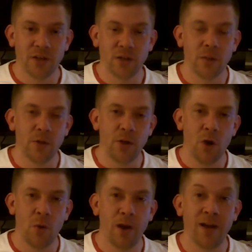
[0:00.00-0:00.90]
So let me
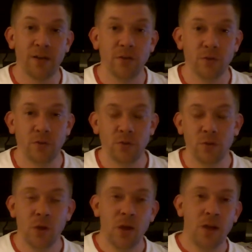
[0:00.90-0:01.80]
know what I can do
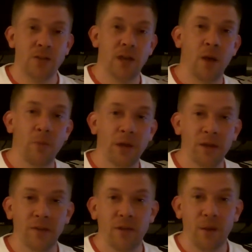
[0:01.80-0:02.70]
to help make
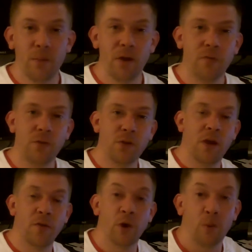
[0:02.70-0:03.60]
it better for you.
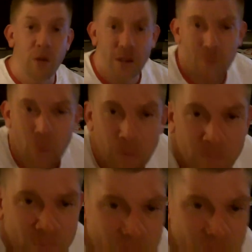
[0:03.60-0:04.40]
Have a great week, everyone.